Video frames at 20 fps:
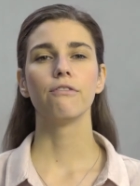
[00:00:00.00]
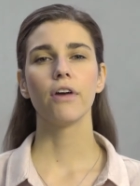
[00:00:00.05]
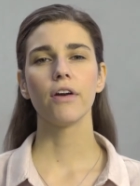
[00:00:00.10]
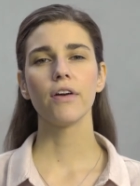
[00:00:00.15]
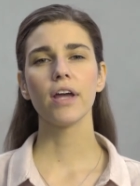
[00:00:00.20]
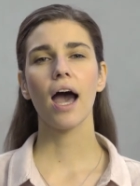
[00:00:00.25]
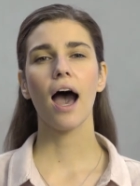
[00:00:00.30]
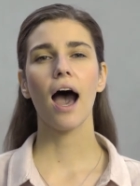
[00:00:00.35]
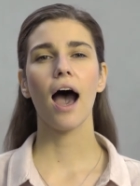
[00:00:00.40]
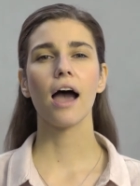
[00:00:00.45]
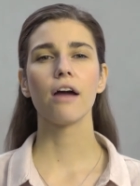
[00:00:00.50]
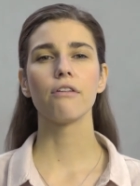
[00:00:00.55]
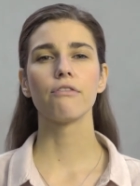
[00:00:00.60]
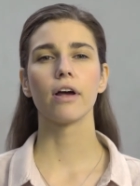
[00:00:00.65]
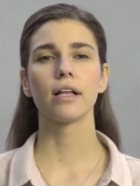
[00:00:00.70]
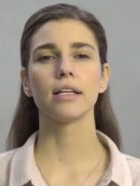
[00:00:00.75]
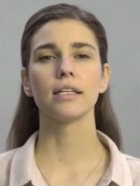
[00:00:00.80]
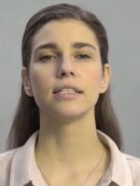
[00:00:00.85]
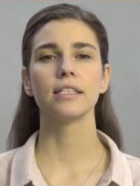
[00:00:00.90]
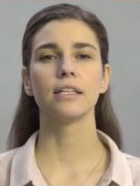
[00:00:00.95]
Very high
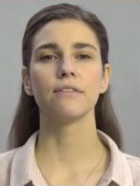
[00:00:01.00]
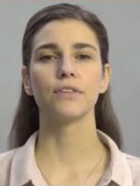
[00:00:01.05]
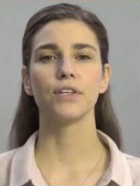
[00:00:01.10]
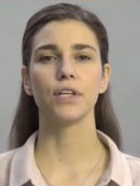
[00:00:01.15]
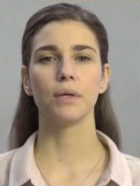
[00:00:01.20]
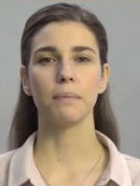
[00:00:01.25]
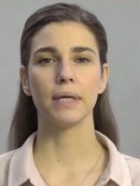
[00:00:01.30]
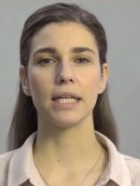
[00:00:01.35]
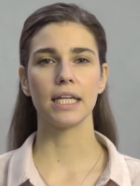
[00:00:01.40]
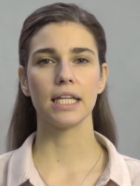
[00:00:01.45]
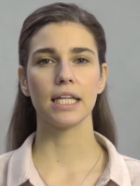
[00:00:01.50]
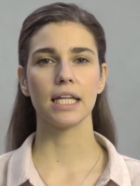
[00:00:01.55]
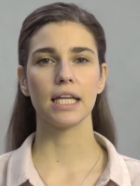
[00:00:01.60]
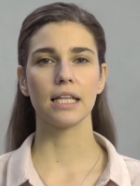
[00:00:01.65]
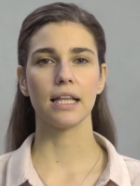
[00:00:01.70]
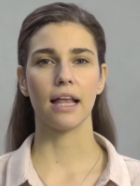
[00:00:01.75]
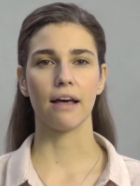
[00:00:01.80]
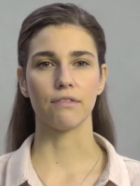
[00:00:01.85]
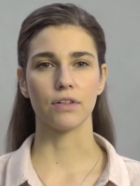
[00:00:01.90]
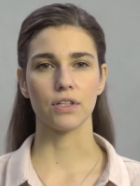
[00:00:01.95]
relative humidity
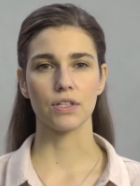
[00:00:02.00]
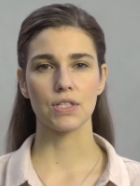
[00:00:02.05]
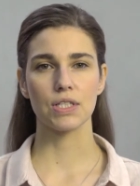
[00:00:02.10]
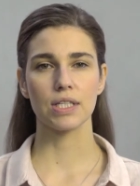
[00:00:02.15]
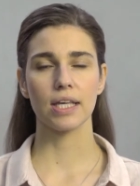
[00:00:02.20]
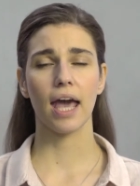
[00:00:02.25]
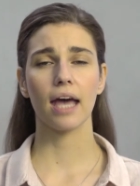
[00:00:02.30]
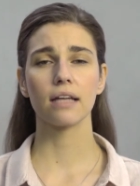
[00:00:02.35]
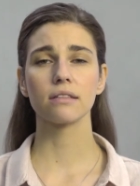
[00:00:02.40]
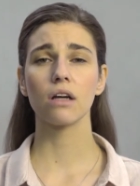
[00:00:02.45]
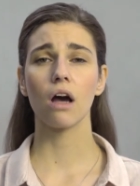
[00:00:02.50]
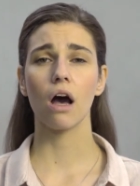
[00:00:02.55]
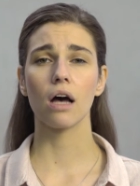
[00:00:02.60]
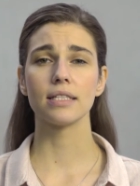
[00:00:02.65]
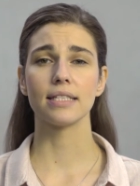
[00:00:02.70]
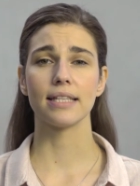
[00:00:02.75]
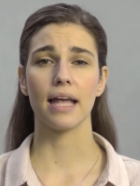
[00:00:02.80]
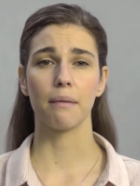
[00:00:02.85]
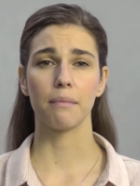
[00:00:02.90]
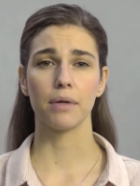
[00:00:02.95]
levels can
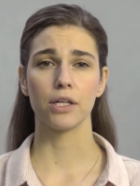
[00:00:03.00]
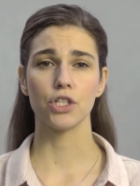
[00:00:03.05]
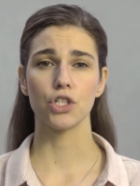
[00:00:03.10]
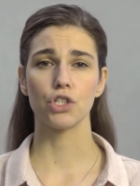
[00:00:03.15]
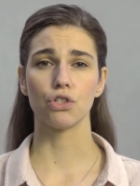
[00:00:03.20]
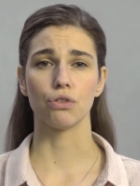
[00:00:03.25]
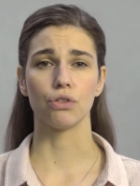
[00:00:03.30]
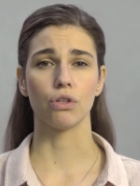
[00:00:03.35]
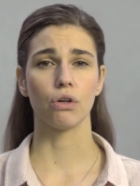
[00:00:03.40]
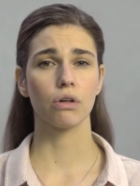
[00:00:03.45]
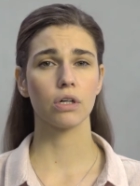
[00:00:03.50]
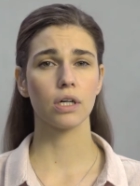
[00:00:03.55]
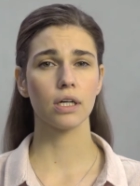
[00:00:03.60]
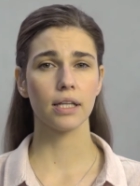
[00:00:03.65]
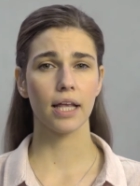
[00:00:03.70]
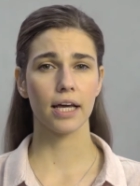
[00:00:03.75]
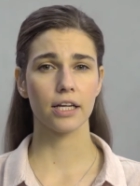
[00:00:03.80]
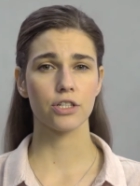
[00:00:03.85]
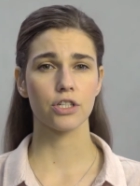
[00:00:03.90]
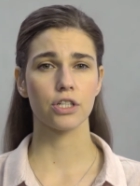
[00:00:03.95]
cause damage to your
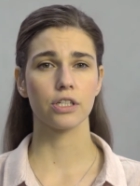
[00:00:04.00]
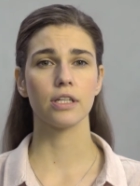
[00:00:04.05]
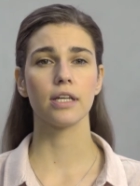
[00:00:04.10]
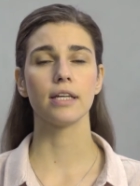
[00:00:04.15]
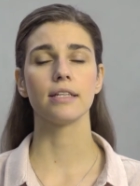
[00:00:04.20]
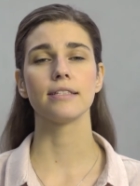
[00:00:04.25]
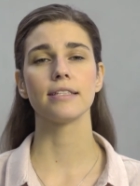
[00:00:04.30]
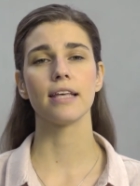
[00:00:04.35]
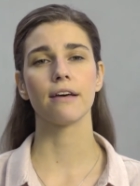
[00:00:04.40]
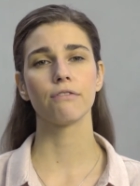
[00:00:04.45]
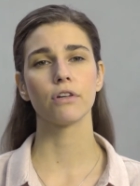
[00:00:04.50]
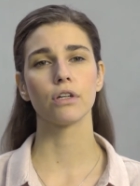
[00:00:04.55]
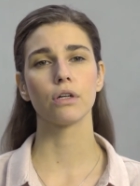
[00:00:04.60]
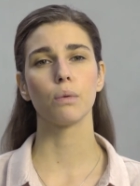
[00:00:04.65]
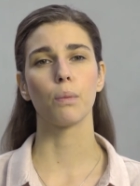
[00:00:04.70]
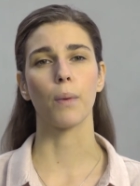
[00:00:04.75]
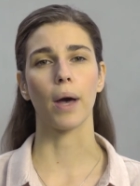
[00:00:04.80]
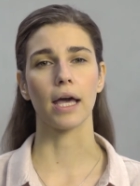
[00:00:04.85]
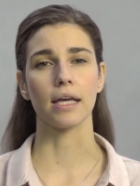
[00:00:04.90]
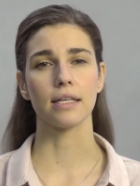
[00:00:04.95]
collection in
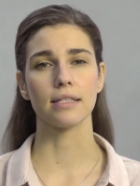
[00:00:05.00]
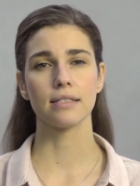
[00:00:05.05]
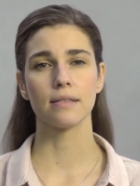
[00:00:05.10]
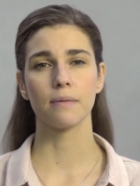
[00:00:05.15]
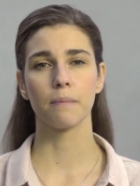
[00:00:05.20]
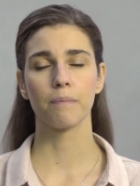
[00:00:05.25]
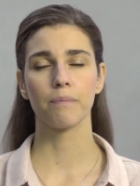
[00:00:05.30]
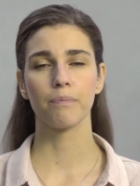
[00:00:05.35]
several ways,